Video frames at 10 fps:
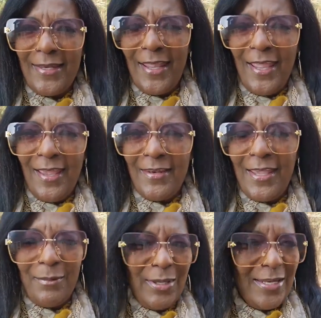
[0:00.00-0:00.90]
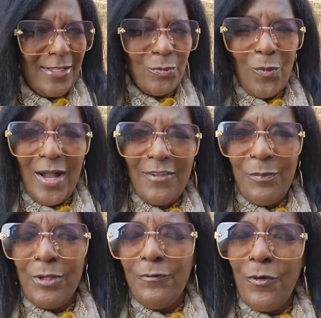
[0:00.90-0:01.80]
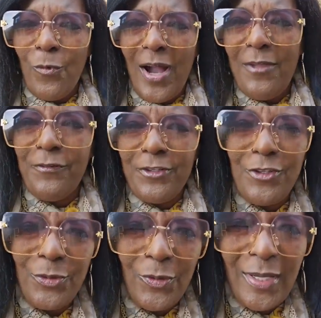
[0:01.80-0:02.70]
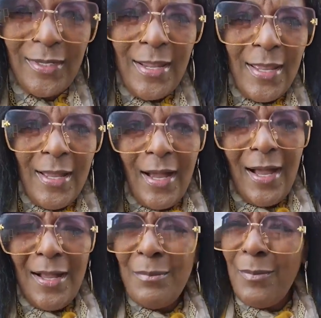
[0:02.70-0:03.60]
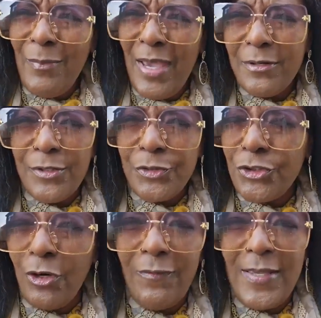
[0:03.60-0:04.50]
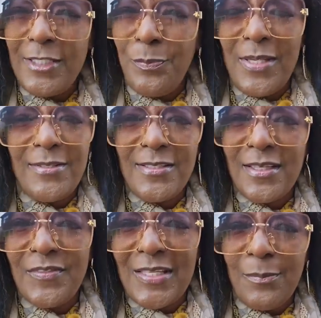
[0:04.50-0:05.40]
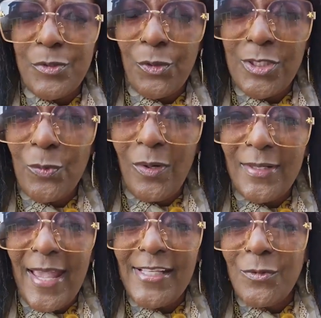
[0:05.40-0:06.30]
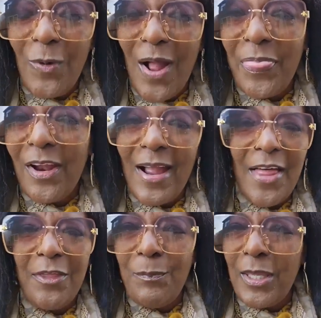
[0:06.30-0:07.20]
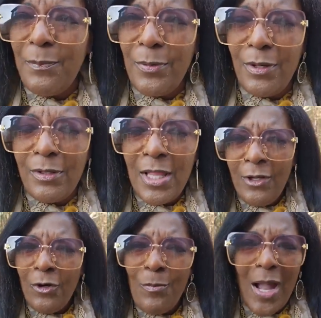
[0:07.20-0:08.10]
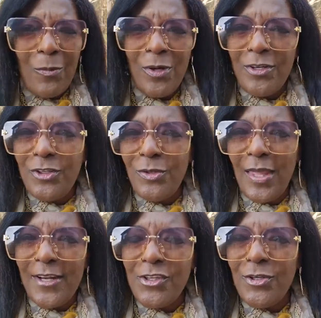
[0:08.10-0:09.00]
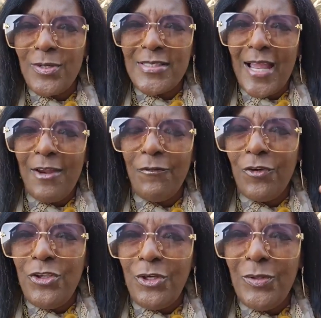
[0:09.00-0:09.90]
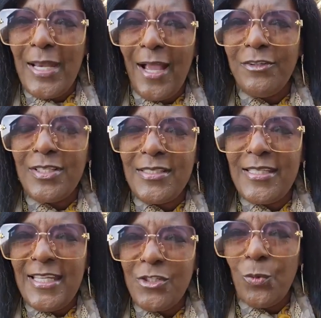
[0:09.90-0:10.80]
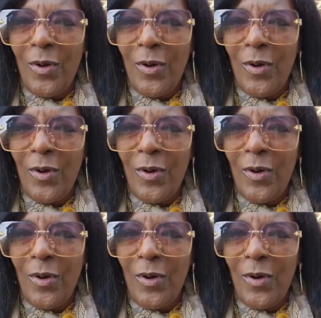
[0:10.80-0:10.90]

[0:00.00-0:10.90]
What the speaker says: and him and his wife, beautiful wife, are doing a medical service business of some sort. Well, guess what? There are other people who might want to do that too. It's time for you now to teach